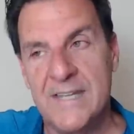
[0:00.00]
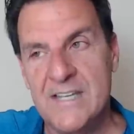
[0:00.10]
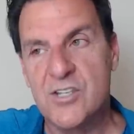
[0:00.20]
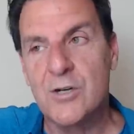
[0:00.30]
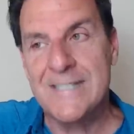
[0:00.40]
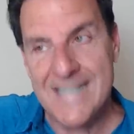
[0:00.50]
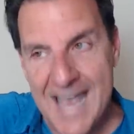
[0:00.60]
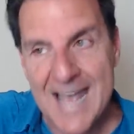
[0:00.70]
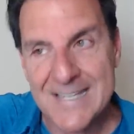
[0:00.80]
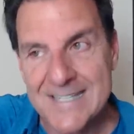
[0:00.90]
these are
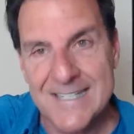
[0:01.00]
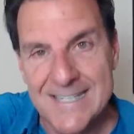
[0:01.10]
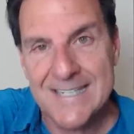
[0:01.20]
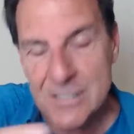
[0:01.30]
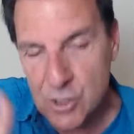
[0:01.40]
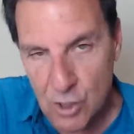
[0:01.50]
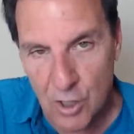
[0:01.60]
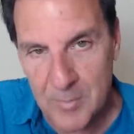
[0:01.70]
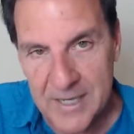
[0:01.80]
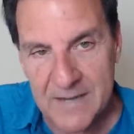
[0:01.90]
tests to determine